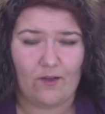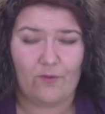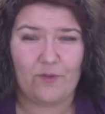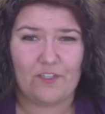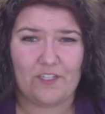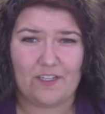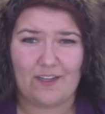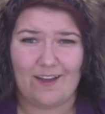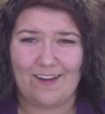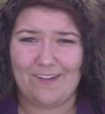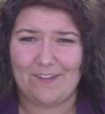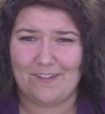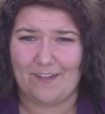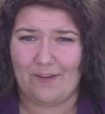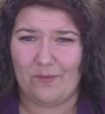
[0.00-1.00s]
which in
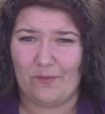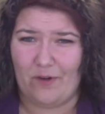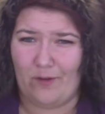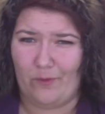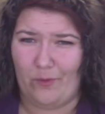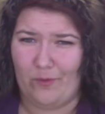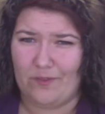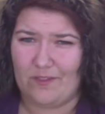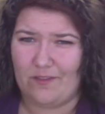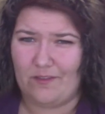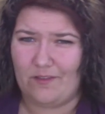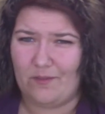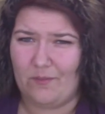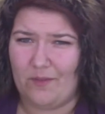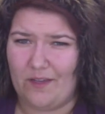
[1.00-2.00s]
hindsight probably
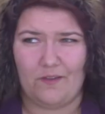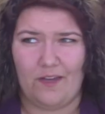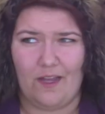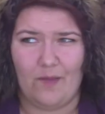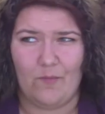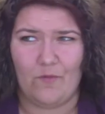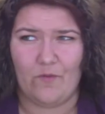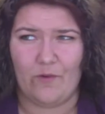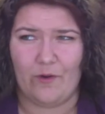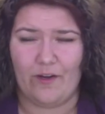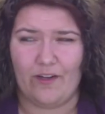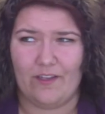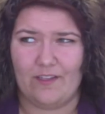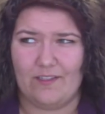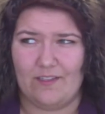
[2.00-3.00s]
wasn't the best name for
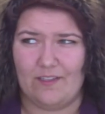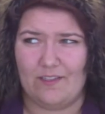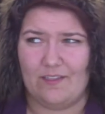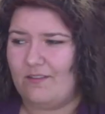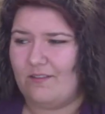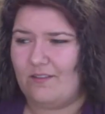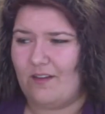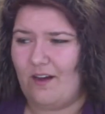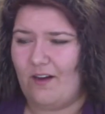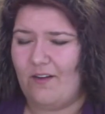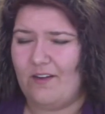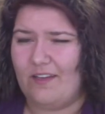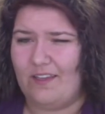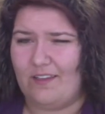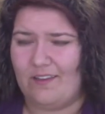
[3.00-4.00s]
it, because that's
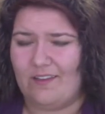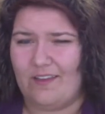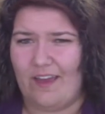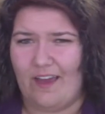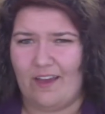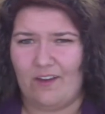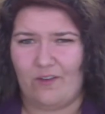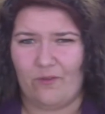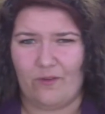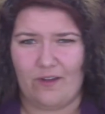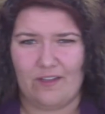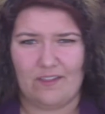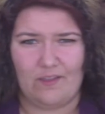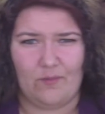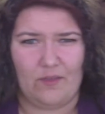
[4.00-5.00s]
already
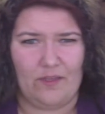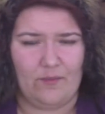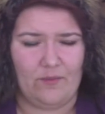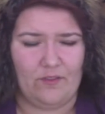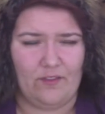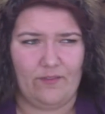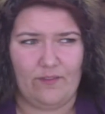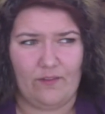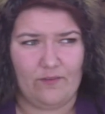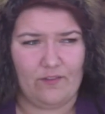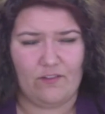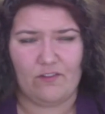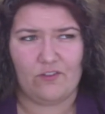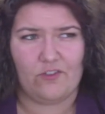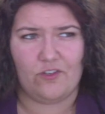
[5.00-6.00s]
categorizing people, even if they
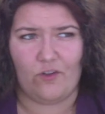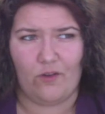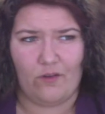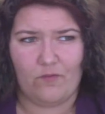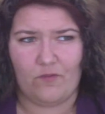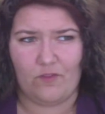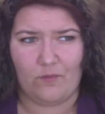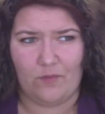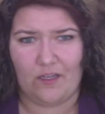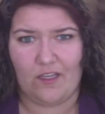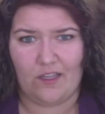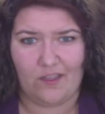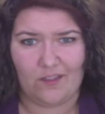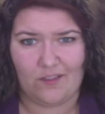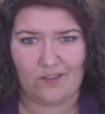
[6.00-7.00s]
just show up for the meetings.